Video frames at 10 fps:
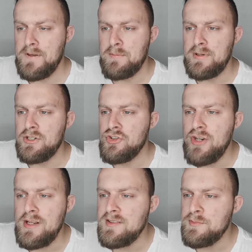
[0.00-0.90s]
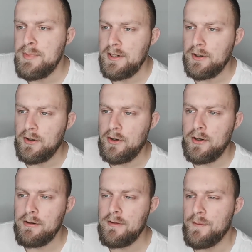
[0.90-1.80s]
They'd be
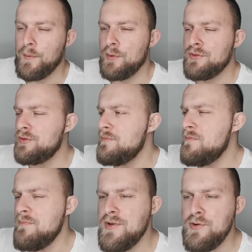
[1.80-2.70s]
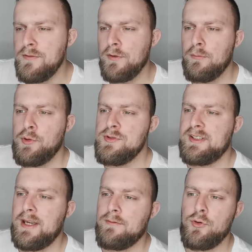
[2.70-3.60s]
Shakespeare and the most beautiful
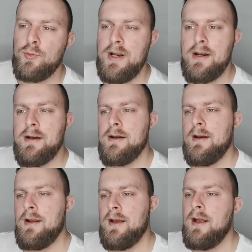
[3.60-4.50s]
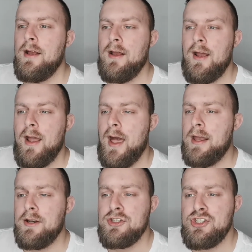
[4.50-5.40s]
music ever written,
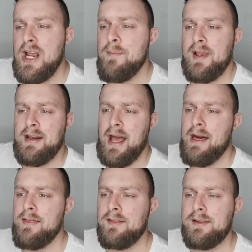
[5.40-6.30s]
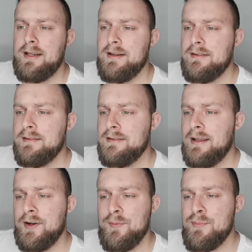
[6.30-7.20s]
and a champion athlete,
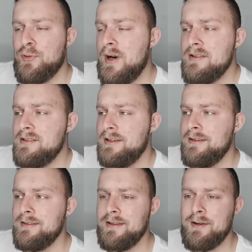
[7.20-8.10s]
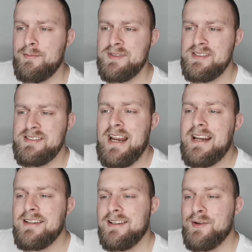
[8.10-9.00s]
and a president, and a
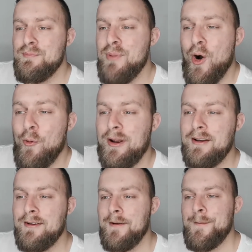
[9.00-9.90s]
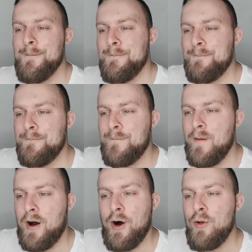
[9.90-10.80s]
saint, and a poet,
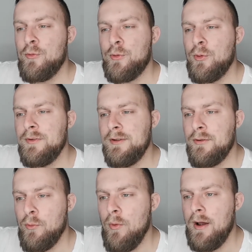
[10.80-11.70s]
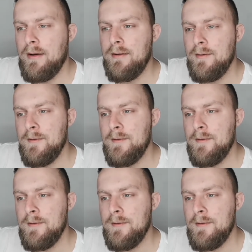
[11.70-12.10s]
all rolled into one.